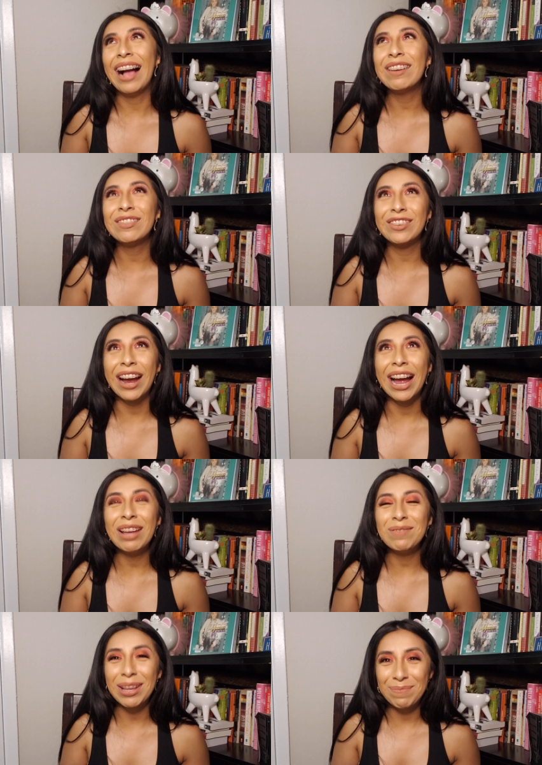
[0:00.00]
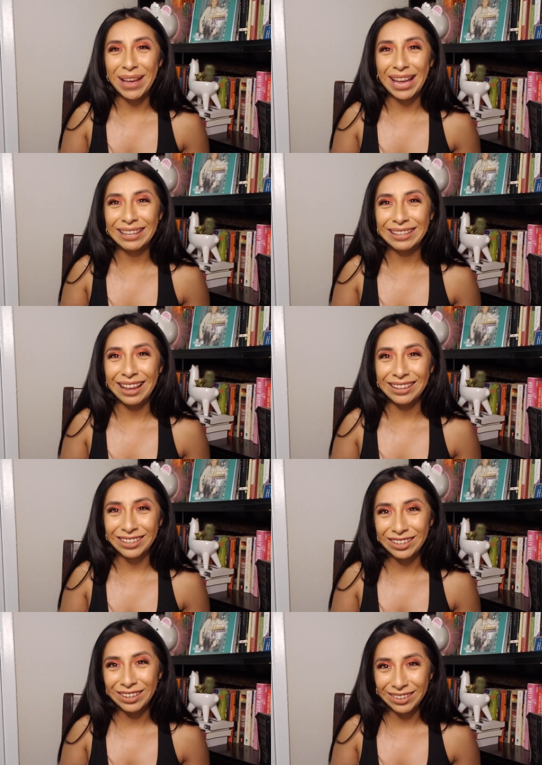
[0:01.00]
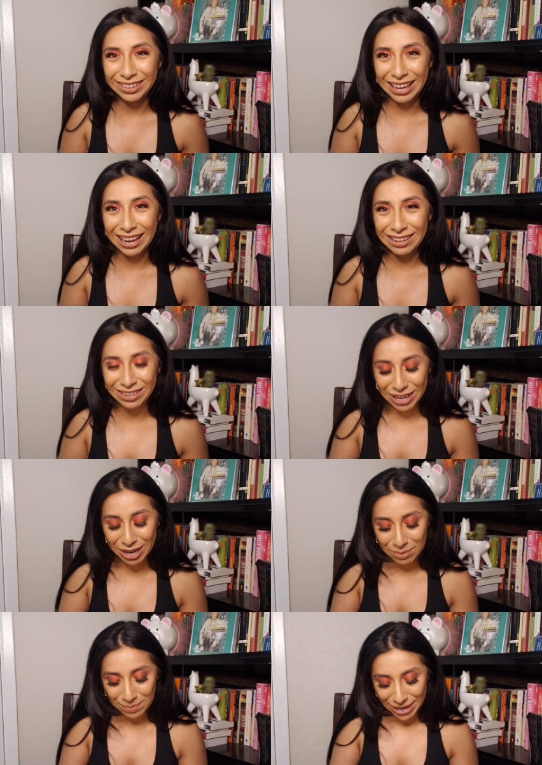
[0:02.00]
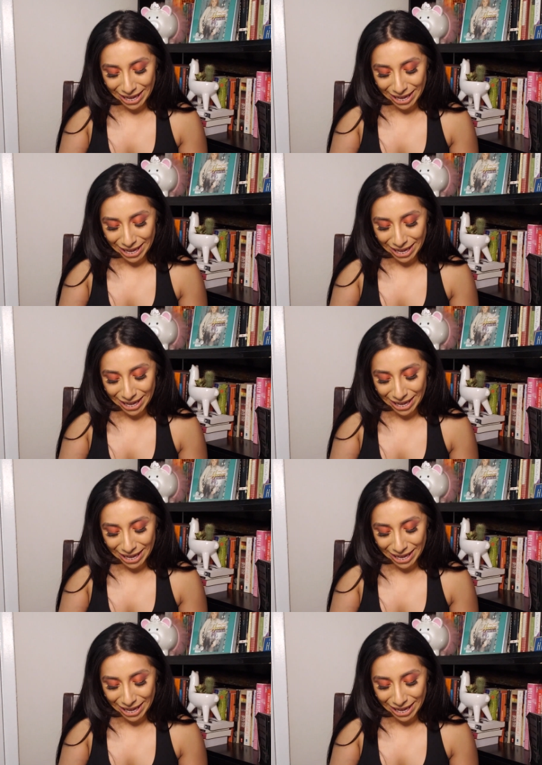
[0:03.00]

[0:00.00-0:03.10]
I'm trying my best not to throw a tantrum,